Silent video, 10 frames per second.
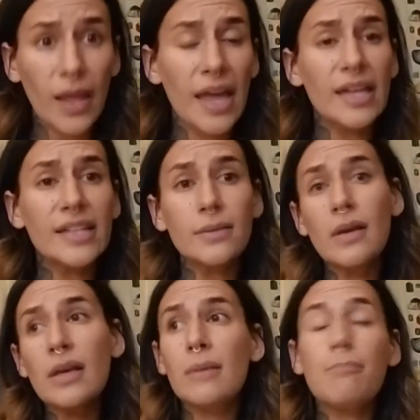And its
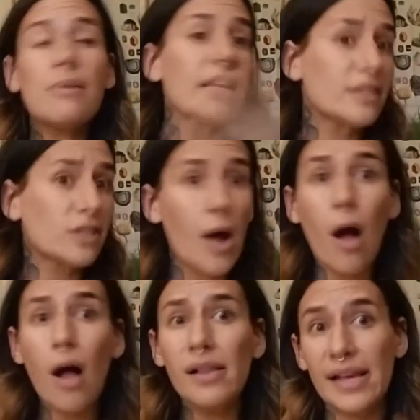biggest
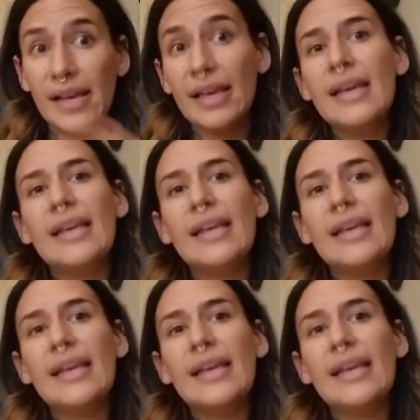calling